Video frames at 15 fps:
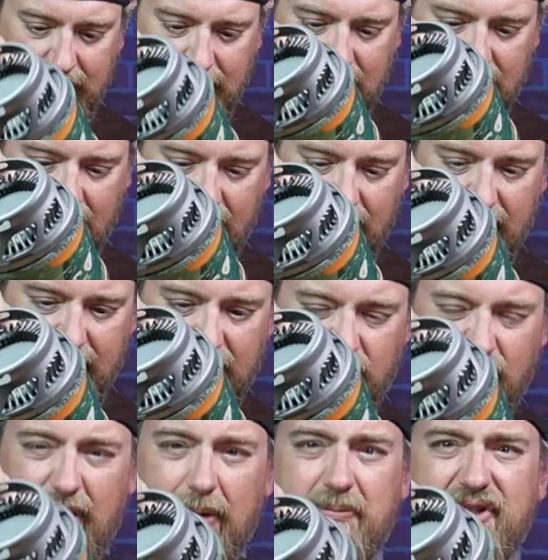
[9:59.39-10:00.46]
get all the
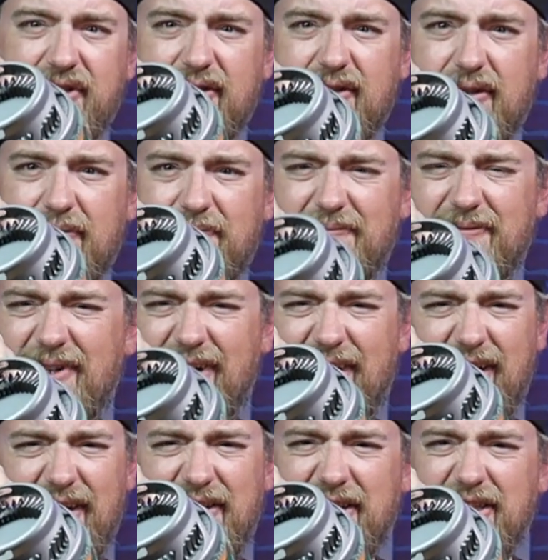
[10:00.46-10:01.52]
drips,
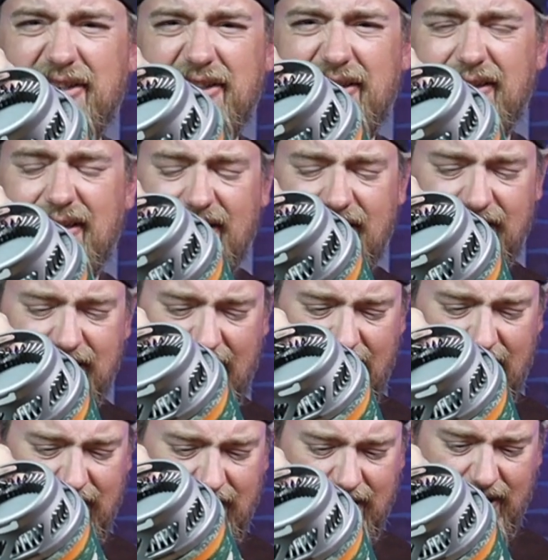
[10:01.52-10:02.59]
all the goodness
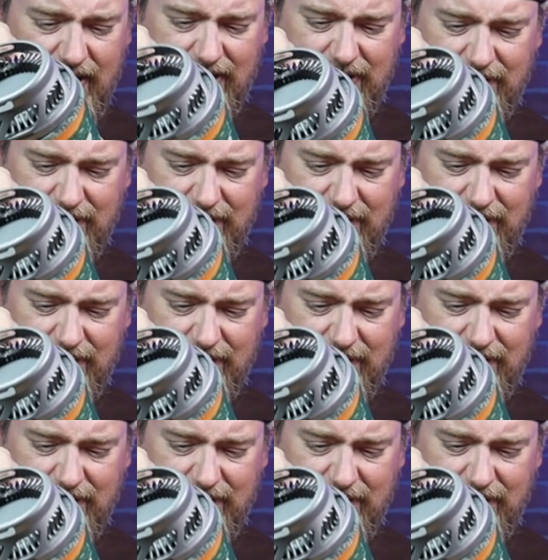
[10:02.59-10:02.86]
out of there.